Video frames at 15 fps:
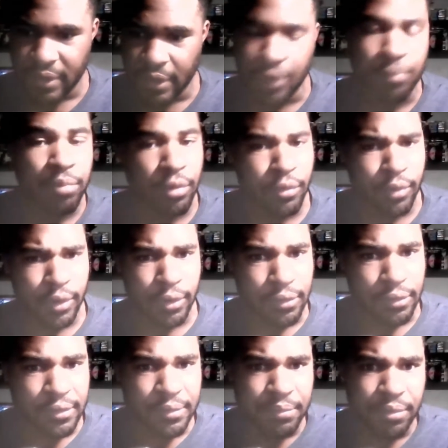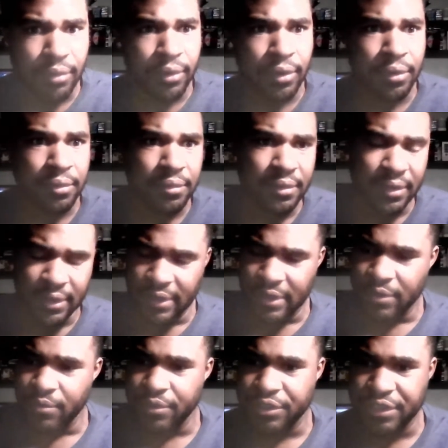a parole, where